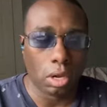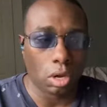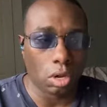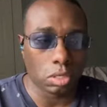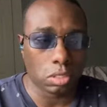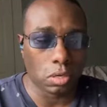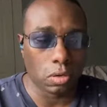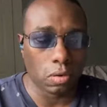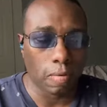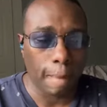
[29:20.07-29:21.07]

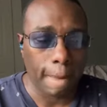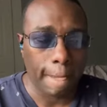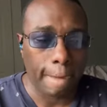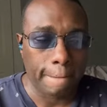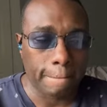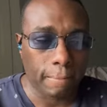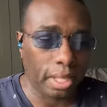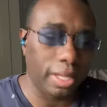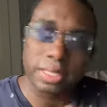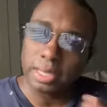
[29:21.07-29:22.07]
Also,
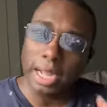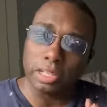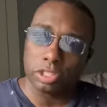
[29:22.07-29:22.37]
it's not